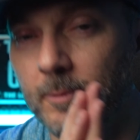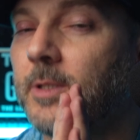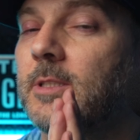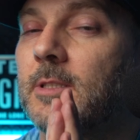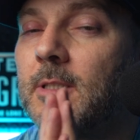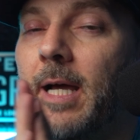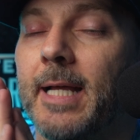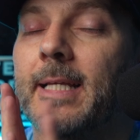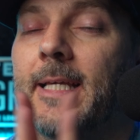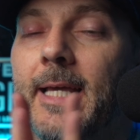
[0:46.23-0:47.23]
which I
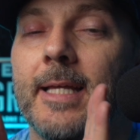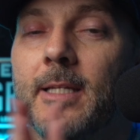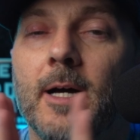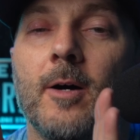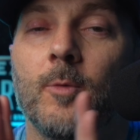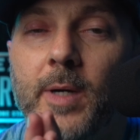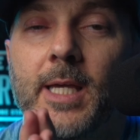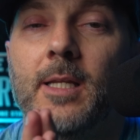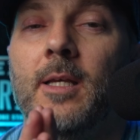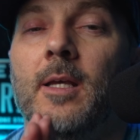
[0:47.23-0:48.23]
cannot
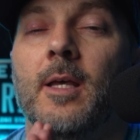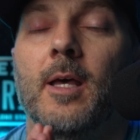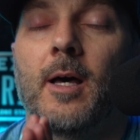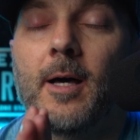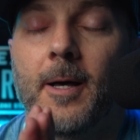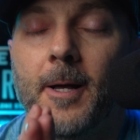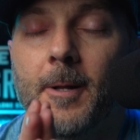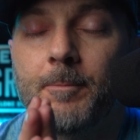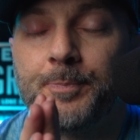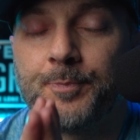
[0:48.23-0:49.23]
wait.
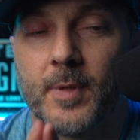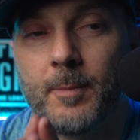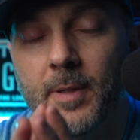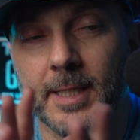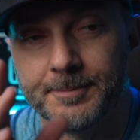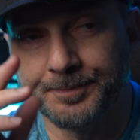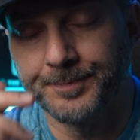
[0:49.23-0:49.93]
But